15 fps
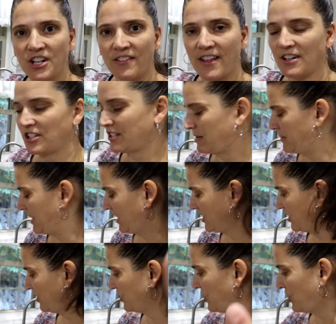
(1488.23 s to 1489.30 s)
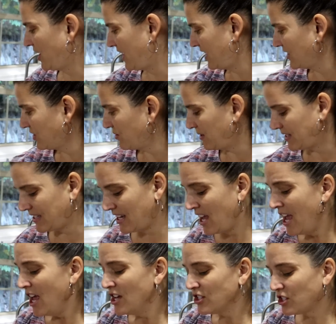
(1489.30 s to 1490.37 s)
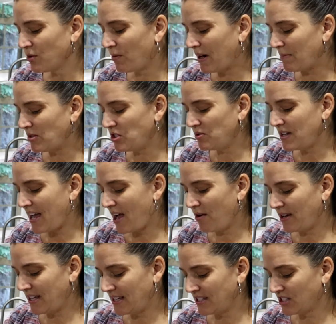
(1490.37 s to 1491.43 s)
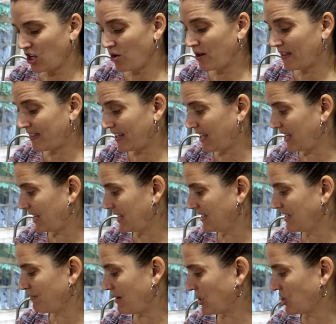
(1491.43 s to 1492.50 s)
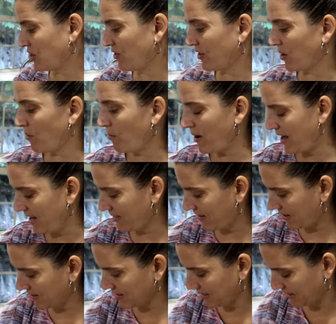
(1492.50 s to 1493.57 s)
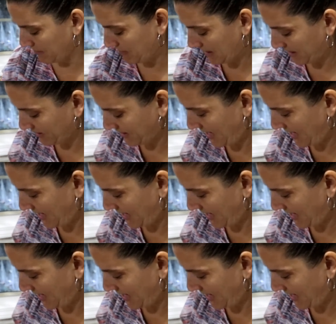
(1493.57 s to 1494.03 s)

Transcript: shut that in just a minute because it'll turn on and it's noisy. So what I'm gonna do now is go get the kids, make sure they're awake. They're gonna be a little